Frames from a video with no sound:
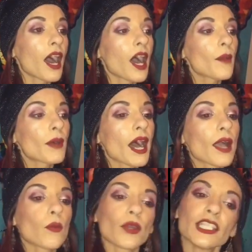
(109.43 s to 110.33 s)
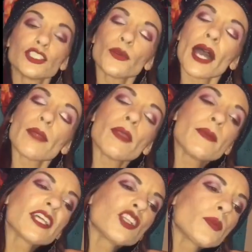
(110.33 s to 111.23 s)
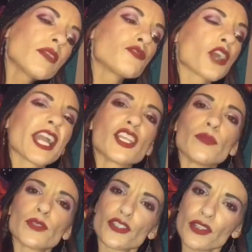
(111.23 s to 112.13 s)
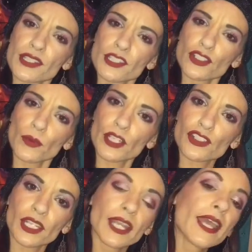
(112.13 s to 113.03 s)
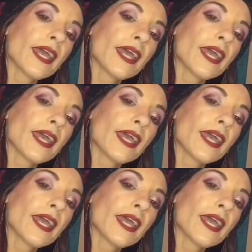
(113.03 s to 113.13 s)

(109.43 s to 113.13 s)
I wanted to add maybe a little bit of dry humor to the situation,